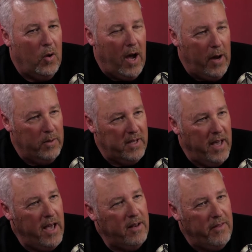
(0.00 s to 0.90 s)
I was the
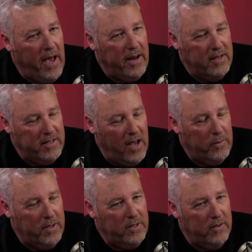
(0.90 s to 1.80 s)
head of that, and
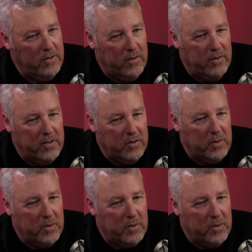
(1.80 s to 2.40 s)
Southwest Dealer Services